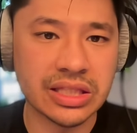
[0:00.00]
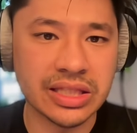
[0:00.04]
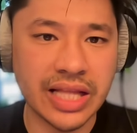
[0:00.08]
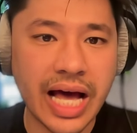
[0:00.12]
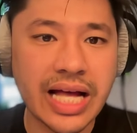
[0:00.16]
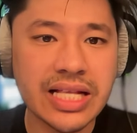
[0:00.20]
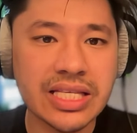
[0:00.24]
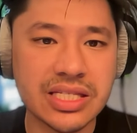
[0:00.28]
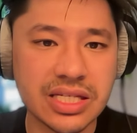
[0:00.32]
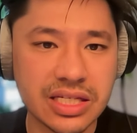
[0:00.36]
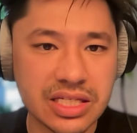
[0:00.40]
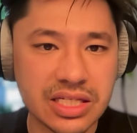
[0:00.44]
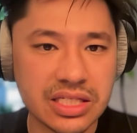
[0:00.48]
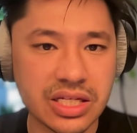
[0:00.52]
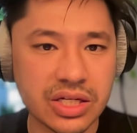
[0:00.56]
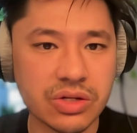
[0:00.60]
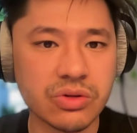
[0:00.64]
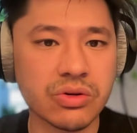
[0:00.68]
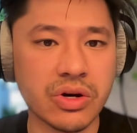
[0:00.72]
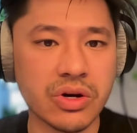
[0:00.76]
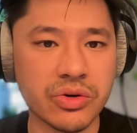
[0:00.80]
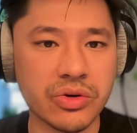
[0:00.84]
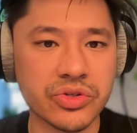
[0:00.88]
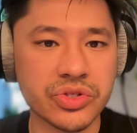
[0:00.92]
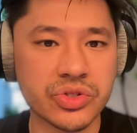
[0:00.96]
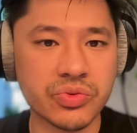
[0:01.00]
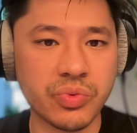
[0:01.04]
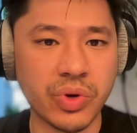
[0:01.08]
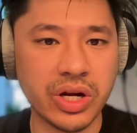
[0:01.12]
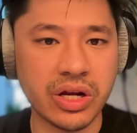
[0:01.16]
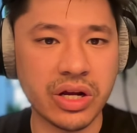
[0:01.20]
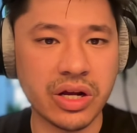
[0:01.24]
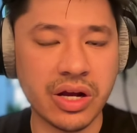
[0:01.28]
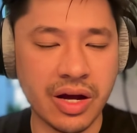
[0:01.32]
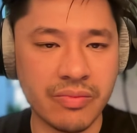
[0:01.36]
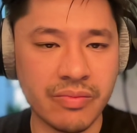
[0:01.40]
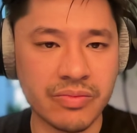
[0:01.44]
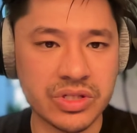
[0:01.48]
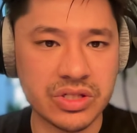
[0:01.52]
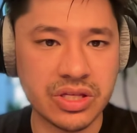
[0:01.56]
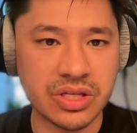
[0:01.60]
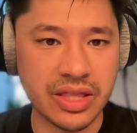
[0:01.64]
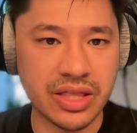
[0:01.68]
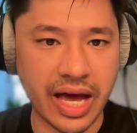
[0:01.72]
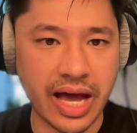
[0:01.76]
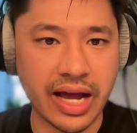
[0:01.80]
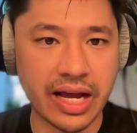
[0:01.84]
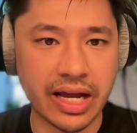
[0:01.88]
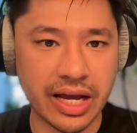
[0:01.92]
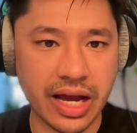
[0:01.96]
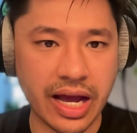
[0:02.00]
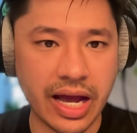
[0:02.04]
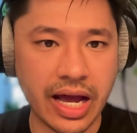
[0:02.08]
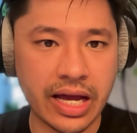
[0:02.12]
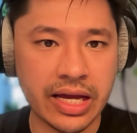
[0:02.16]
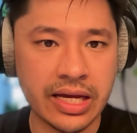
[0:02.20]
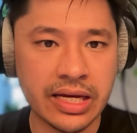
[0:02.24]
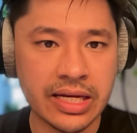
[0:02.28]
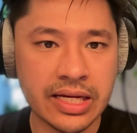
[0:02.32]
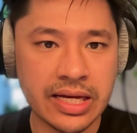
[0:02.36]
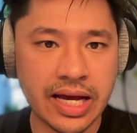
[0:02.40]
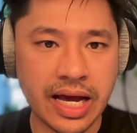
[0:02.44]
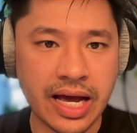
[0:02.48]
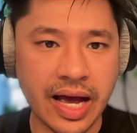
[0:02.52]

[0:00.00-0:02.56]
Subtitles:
Lots of zeros when it comes to that guy.